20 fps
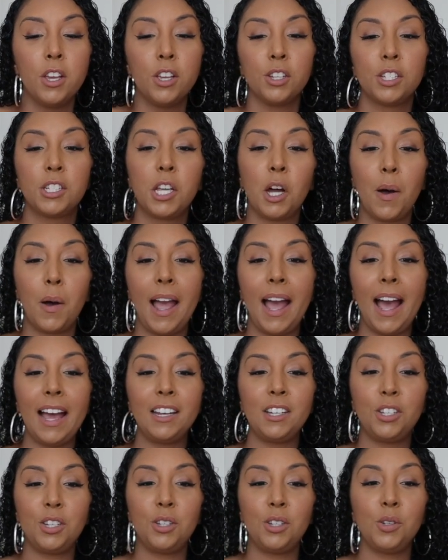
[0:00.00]
So I
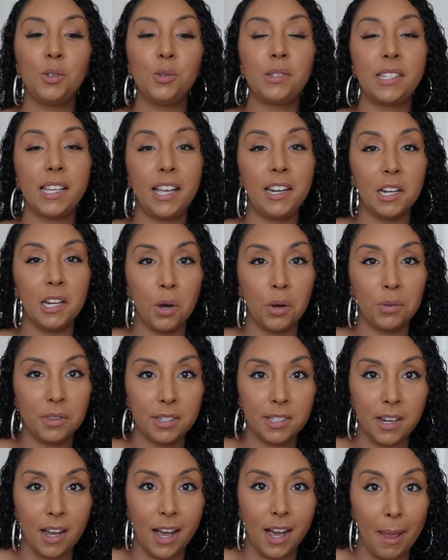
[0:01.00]
had to say no at the
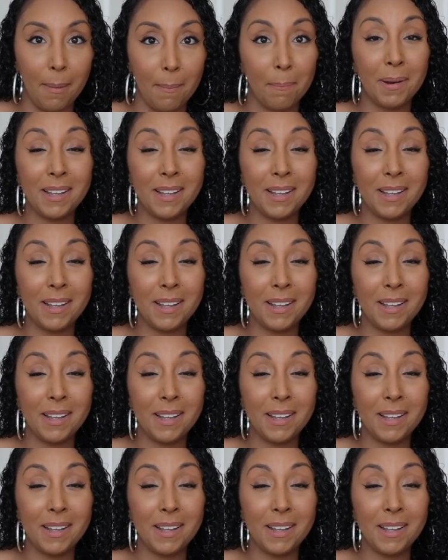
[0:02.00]
time,